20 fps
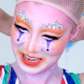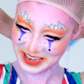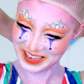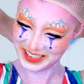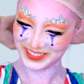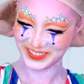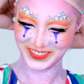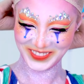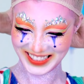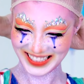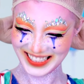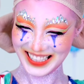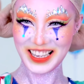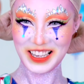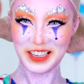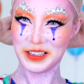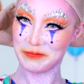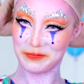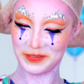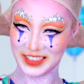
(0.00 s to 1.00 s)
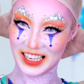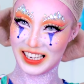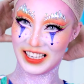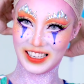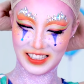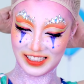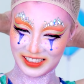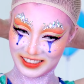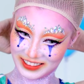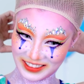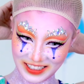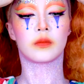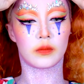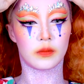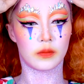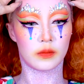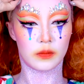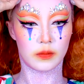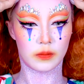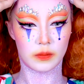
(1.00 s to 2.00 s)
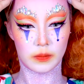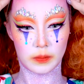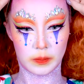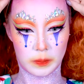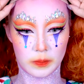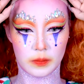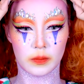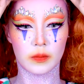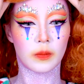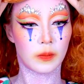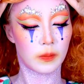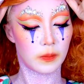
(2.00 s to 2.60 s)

Put on the ugly wig cap and the wig.